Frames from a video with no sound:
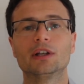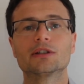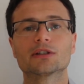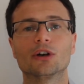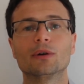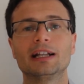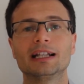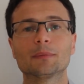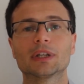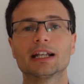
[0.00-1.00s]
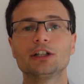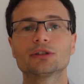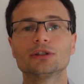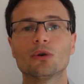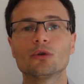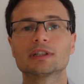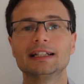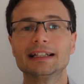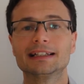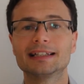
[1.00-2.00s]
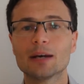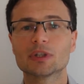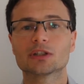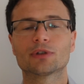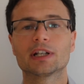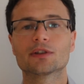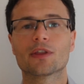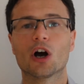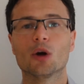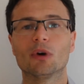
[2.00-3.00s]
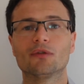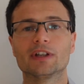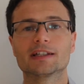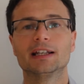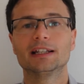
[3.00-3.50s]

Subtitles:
So in the application, you also need to demonstrate to the Home Office